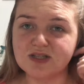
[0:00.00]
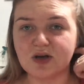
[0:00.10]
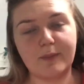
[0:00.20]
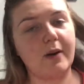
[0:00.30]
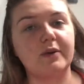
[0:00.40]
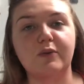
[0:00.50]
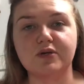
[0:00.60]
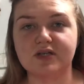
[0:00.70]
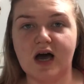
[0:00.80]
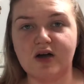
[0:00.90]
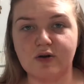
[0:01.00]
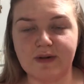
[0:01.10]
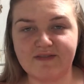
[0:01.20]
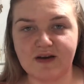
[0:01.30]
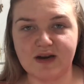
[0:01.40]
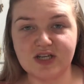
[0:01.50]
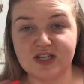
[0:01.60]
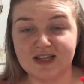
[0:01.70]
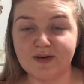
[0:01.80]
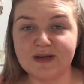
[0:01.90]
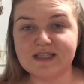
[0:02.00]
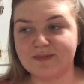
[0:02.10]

so I probably will darken up my foundation a little bit